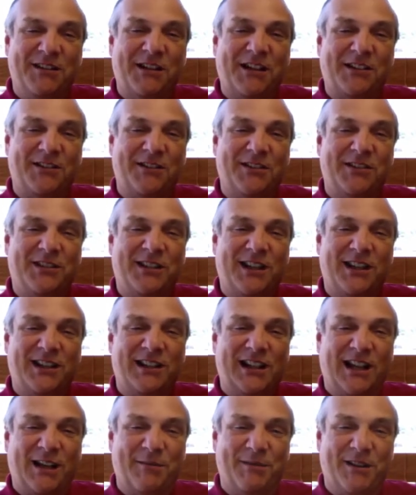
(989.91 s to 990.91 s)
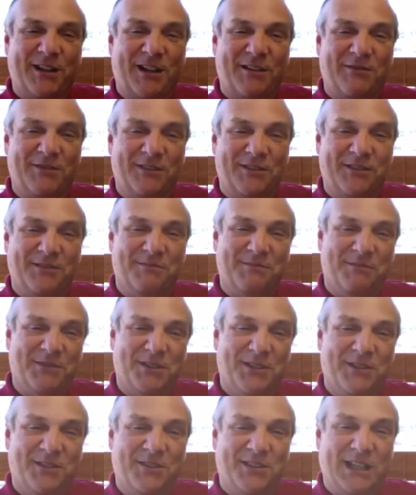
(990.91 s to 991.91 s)
Texas State Climate Office.
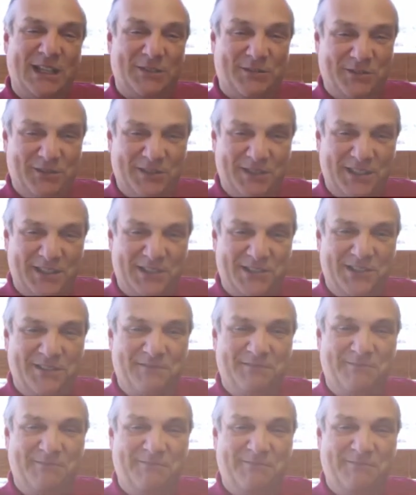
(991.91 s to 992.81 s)
So thanks for your attention.